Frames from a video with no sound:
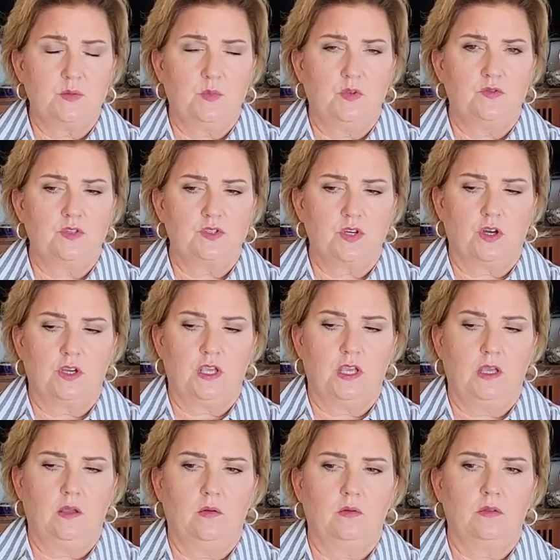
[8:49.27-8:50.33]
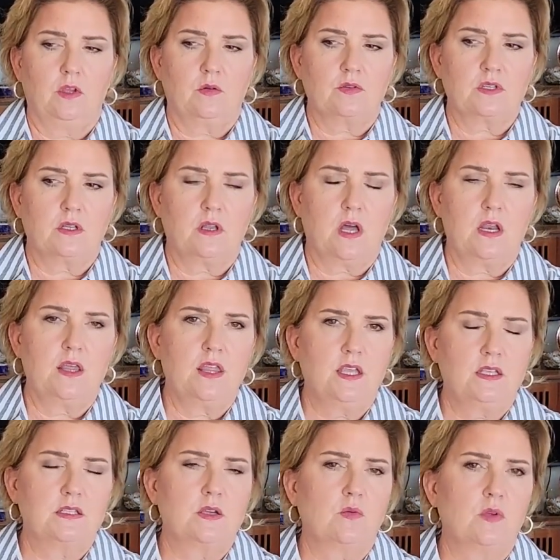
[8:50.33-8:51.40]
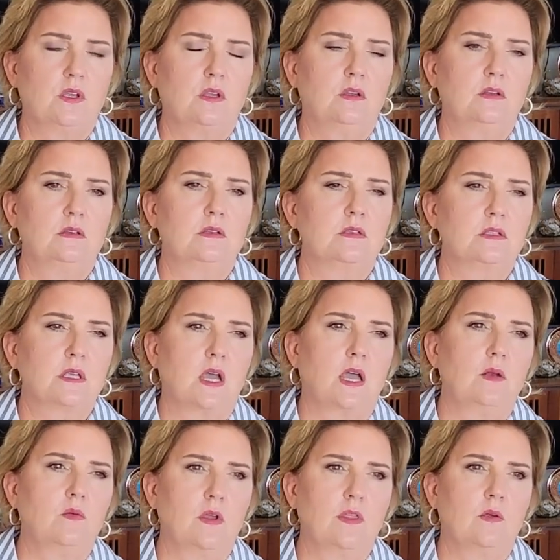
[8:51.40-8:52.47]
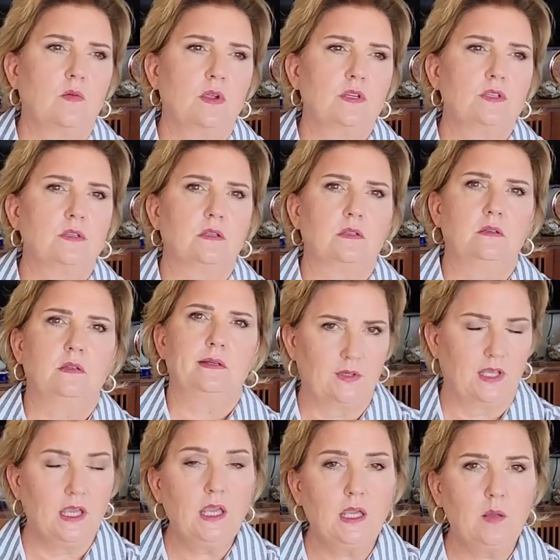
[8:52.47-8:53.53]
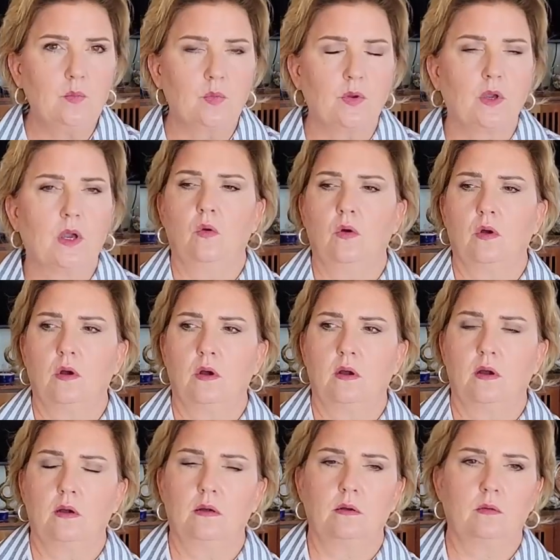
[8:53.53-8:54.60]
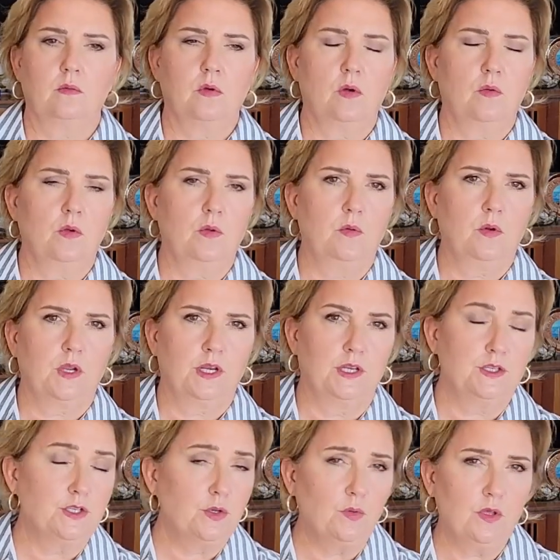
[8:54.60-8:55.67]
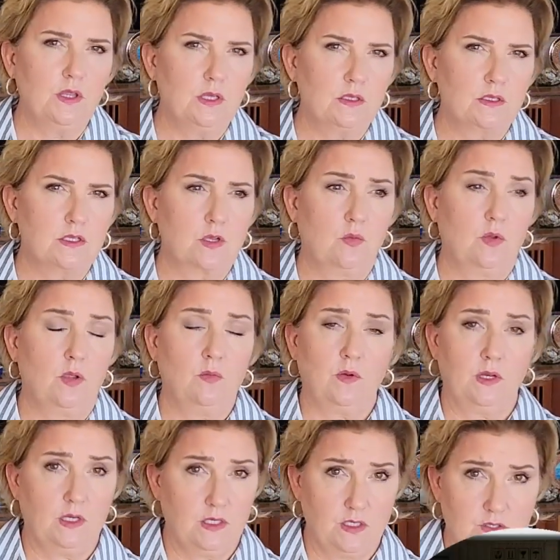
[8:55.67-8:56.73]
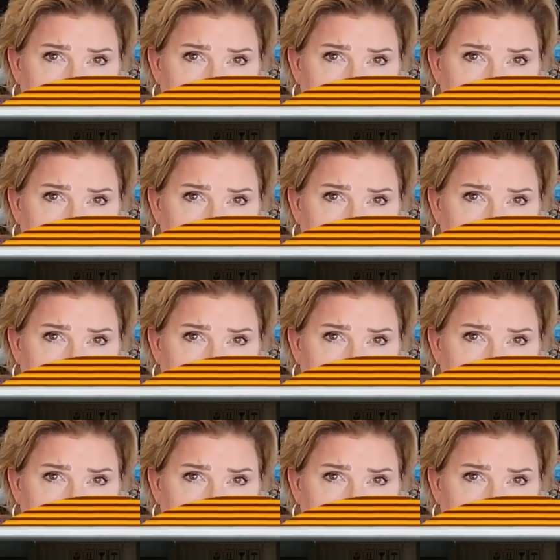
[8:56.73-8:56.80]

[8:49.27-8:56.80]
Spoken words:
to move to Turkey, there was a lot of things that we couldn't decide whether we should keep or what we were going to do with it. So we rented a